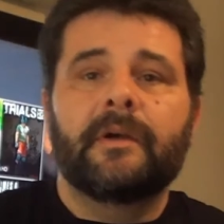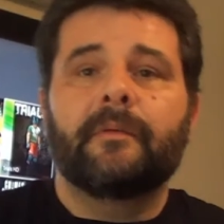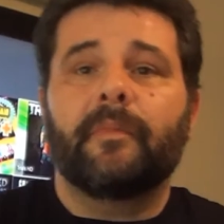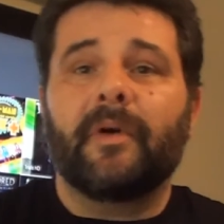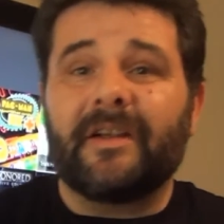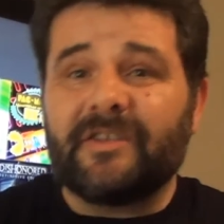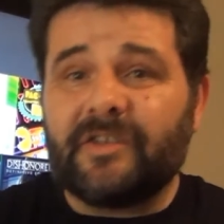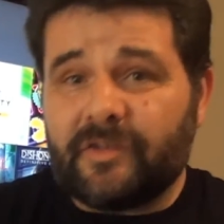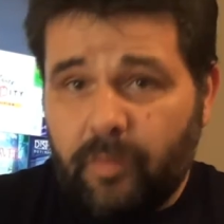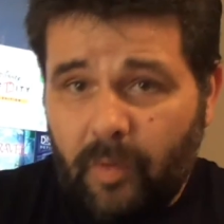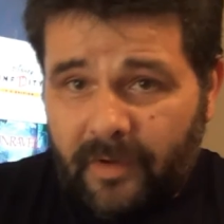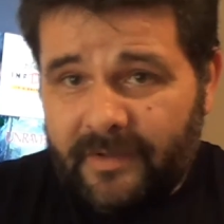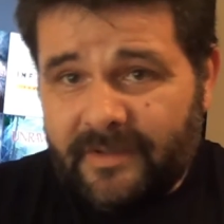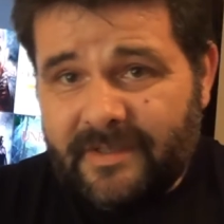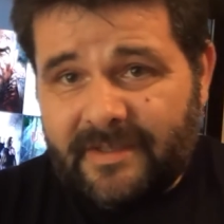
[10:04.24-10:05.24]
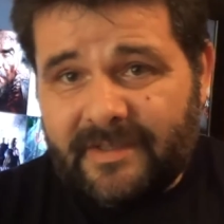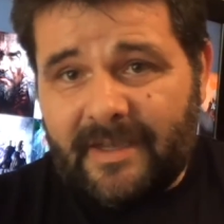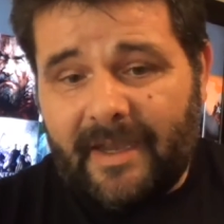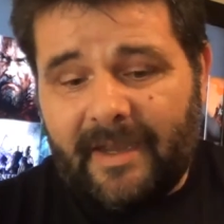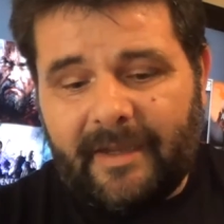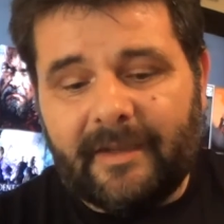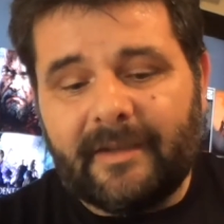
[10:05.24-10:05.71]
But I just wanted to
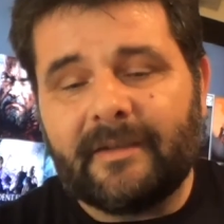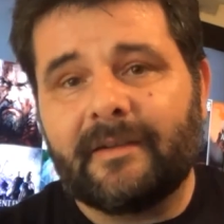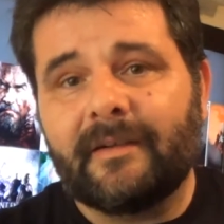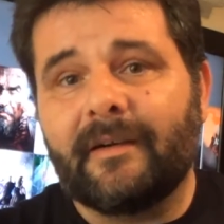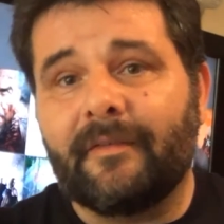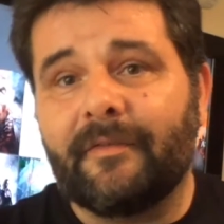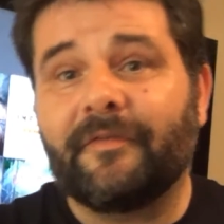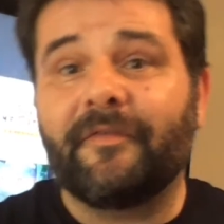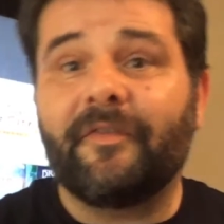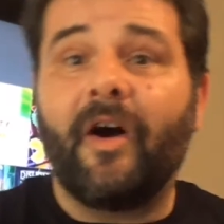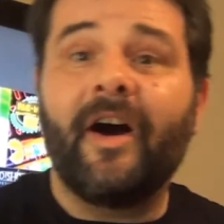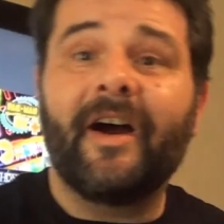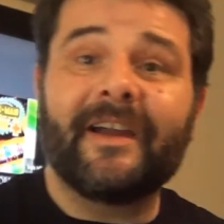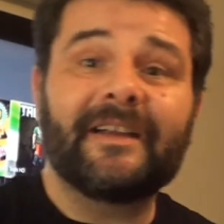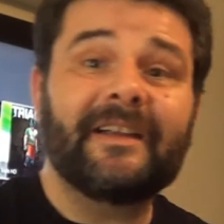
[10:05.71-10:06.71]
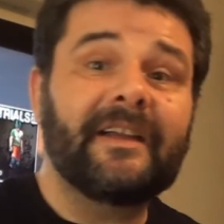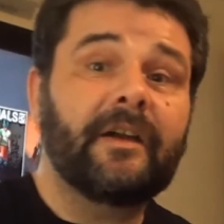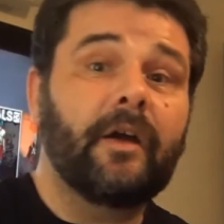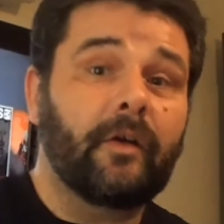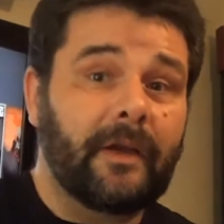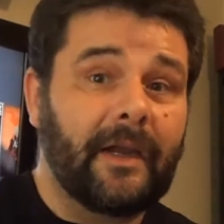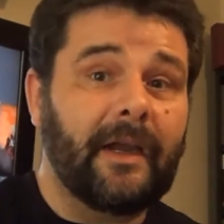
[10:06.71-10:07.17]
say, I've finally
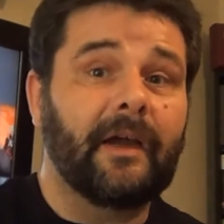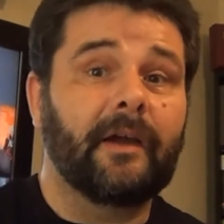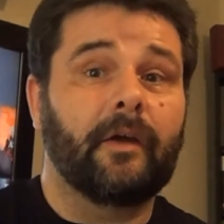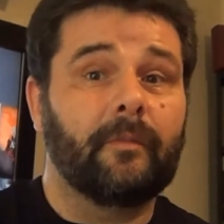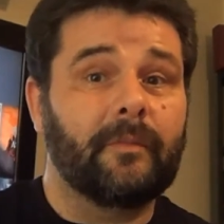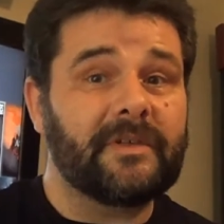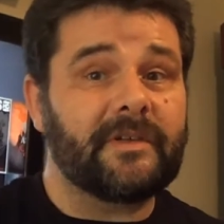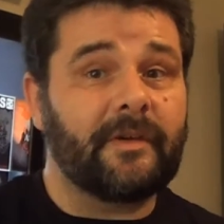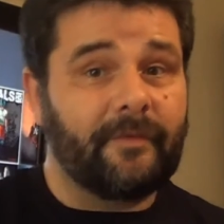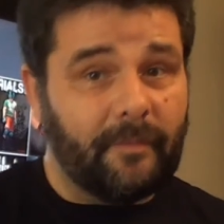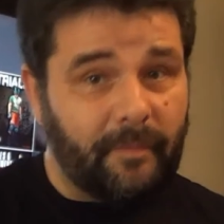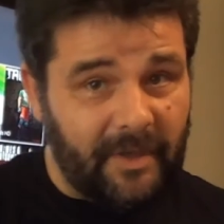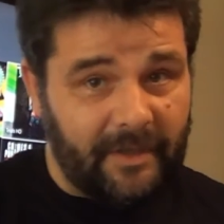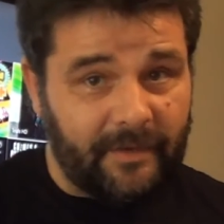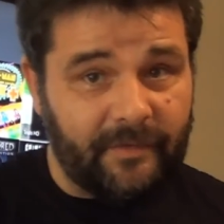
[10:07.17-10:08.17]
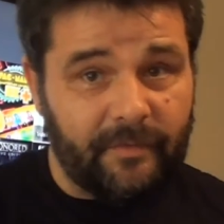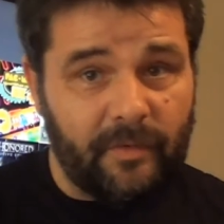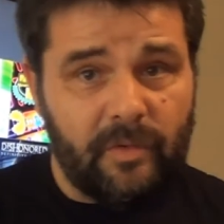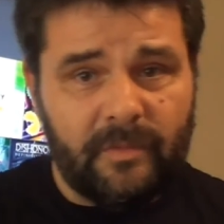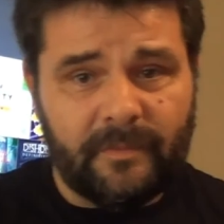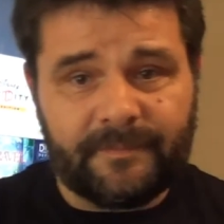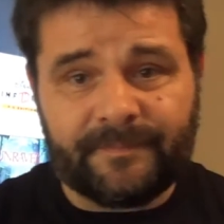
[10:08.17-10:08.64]
gone out and got myself a P S four.